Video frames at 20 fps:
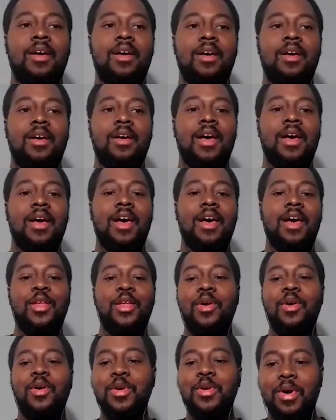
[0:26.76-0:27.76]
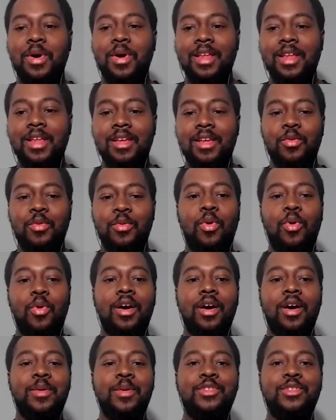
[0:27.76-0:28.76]
Hello, everybody. Welcome
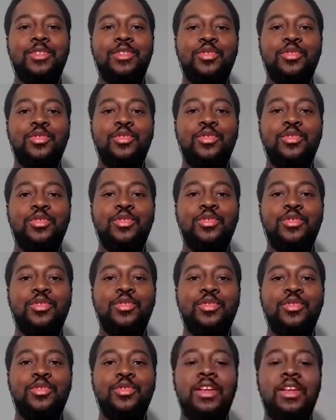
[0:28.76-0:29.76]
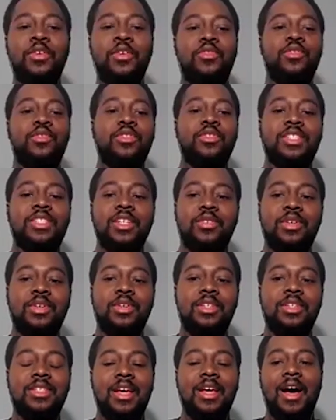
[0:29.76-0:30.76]
to the Hustle and Fit interview
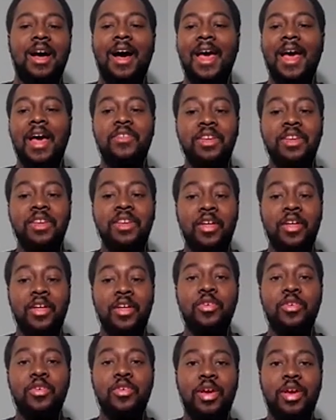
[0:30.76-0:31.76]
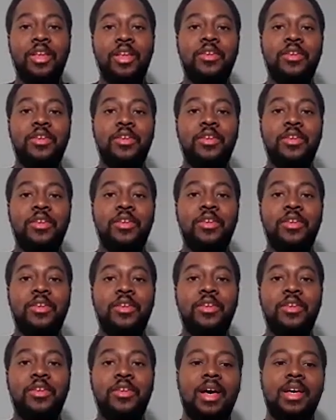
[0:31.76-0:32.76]
series. I have another great interview for you
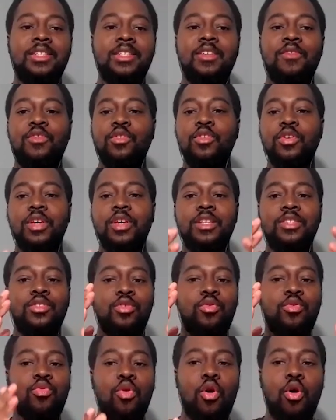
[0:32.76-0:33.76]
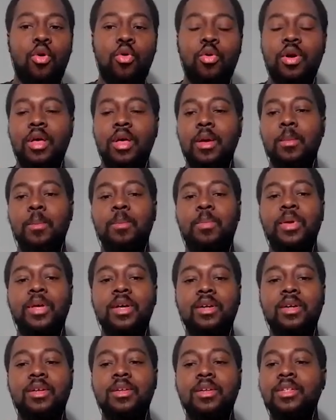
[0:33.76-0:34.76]
guys. If you're looking to grow,
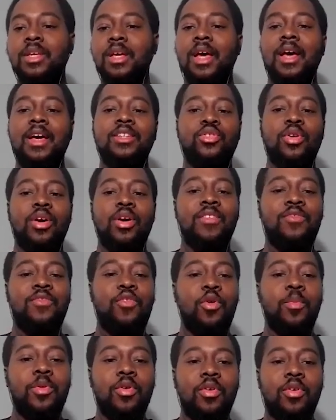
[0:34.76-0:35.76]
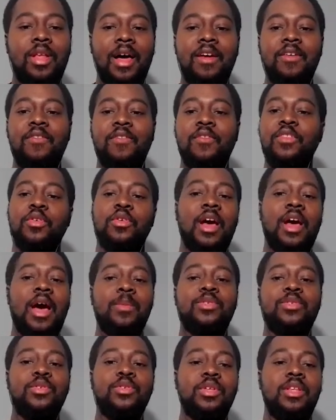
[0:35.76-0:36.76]
build, and transform your life, you're going to
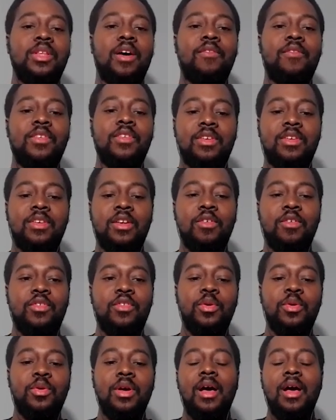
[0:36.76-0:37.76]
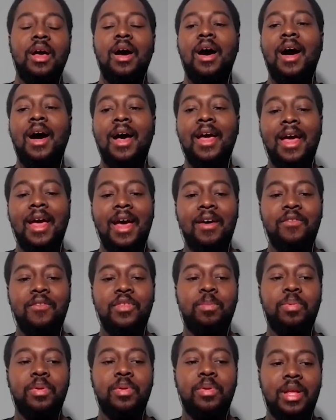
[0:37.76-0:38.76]
absolutely love this interview. I have the
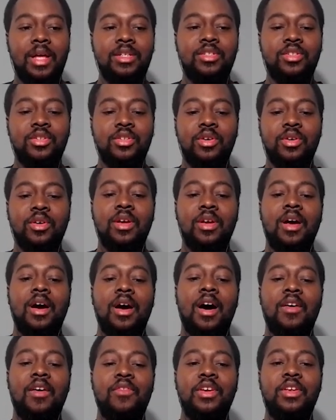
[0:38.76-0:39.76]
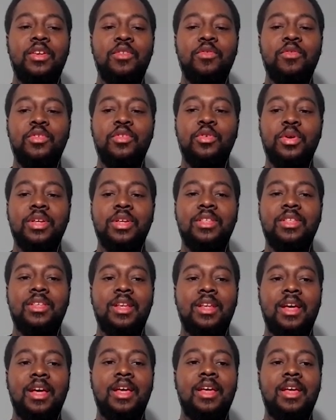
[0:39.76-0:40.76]
pleasure of interviewing
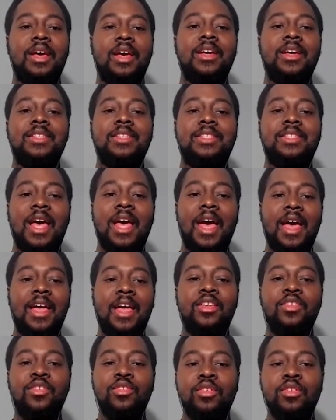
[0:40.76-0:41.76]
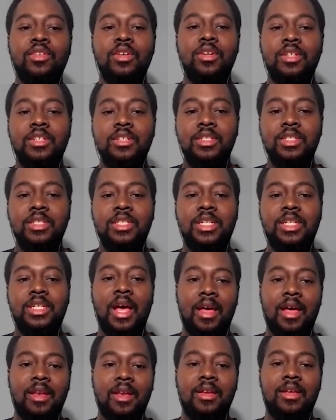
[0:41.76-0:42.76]
today Daniel
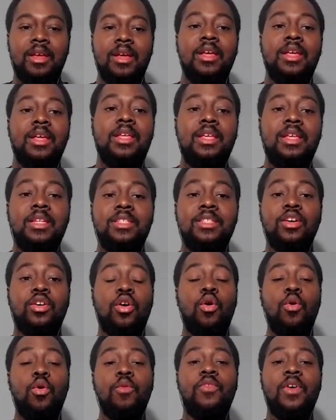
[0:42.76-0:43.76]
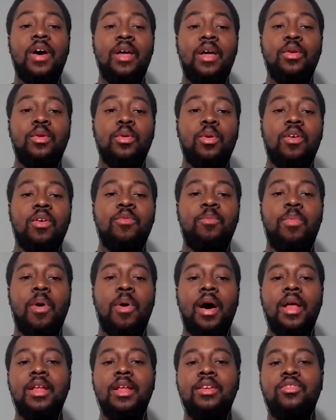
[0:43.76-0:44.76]
Chan. He's the co founder of
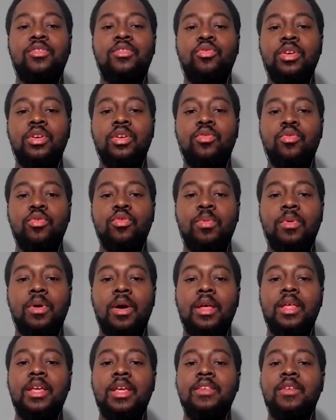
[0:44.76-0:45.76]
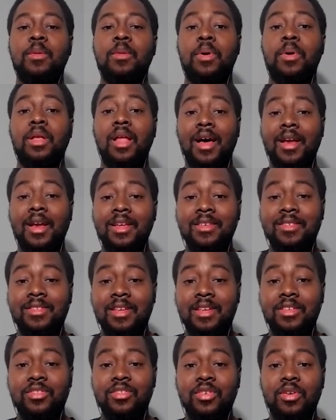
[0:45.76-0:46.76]
Body Tree Group, he's a Pilates
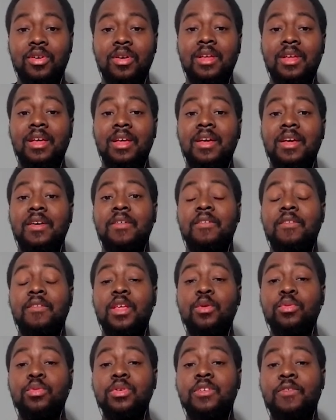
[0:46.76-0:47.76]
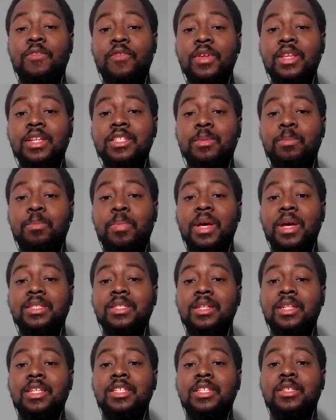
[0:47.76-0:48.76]
teacher. He was Fitness
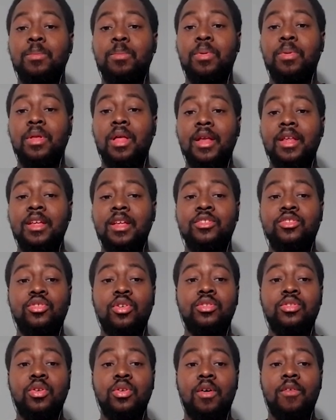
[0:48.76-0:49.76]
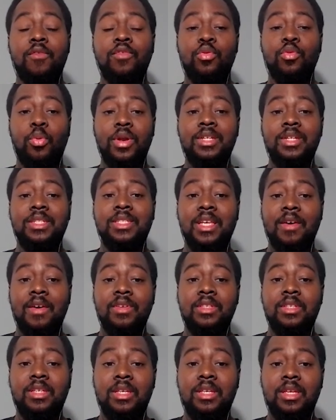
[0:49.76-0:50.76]
Best Elite's Pilates instructor of
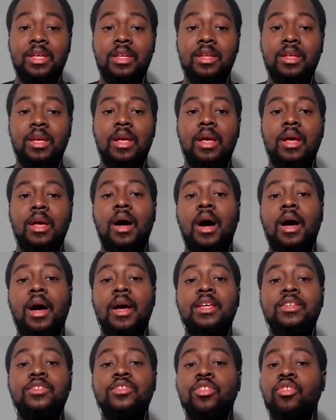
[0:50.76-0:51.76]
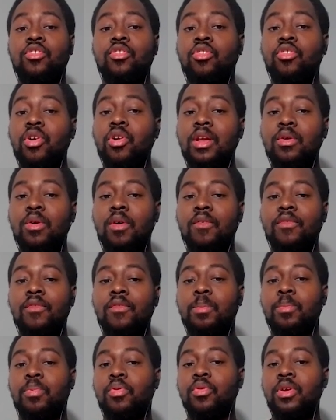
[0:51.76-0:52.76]
2017. Uh, he's the creator of the
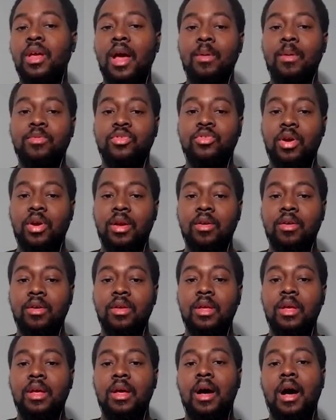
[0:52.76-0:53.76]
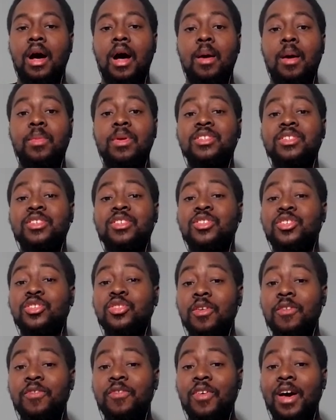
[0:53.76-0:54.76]
Prehab Trainer um, he's a
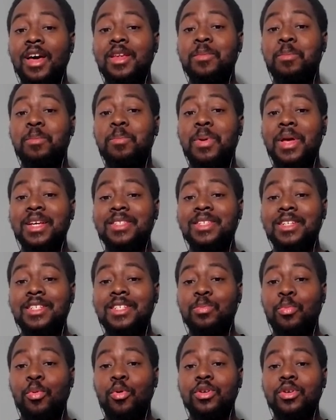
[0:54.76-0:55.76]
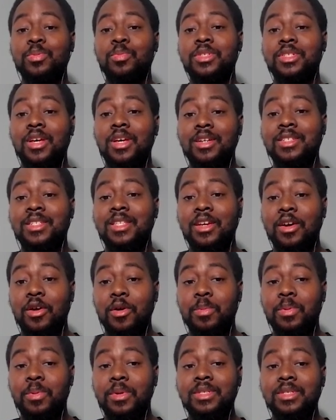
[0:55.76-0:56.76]
certified basic sports massage
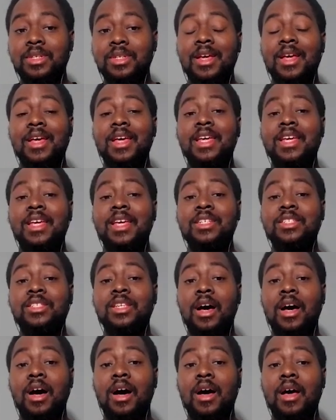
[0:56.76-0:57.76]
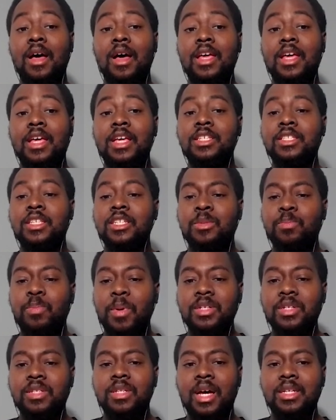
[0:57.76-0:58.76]
therapist. He's uh, he's
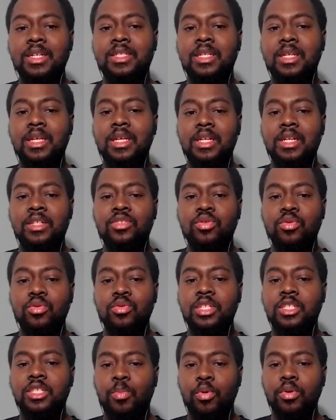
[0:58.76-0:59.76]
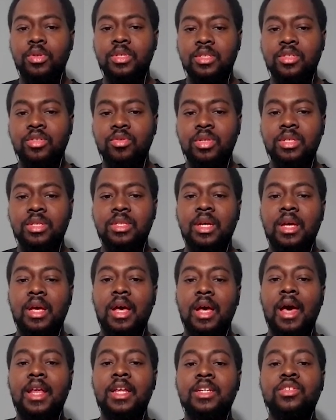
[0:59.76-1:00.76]
specialized in injury and sports injury,
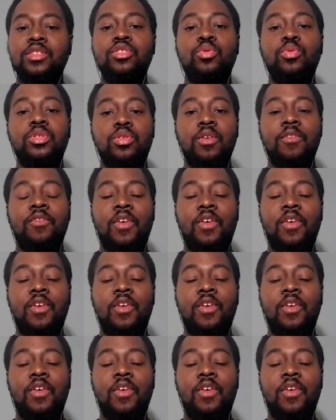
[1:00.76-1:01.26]
and he's also a